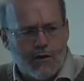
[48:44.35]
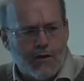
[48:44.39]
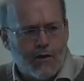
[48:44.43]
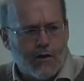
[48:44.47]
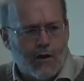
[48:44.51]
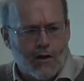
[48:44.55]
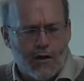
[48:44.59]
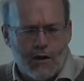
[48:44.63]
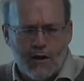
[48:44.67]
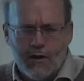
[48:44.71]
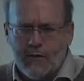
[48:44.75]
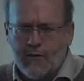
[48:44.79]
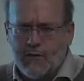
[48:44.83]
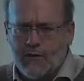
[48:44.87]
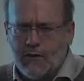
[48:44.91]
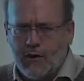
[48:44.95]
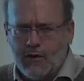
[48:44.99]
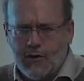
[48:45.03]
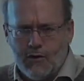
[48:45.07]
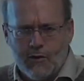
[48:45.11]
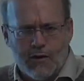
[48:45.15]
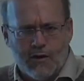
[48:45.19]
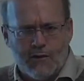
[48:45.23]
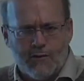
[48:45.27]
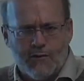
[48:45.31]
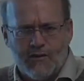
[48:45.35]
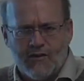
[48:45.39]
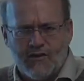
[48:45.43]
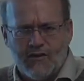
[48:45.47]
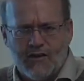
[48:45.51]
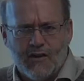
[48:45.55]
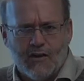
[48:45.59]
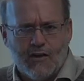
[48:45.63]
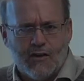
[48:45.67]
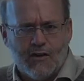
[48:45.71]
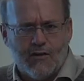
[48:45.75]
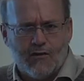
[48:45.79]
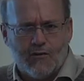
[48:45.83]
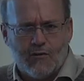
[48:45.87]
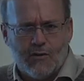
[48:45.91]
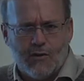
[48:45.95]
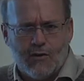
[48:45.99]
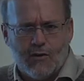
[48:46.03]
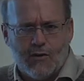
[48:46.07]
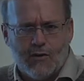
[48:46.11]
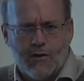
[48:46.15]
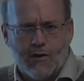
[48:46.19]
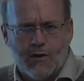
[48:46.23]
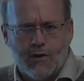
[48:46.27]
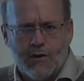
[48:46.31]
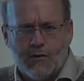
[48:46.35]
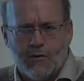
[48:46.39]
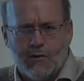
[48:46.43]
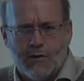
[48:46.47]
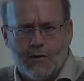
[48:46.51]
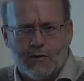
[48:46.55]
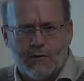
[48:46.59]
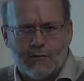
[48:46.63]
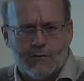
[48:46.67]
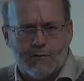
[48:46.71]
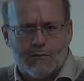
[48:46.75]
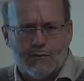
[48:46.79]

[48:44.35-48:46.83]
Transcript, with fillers: Are you in a facilities role, or are you a?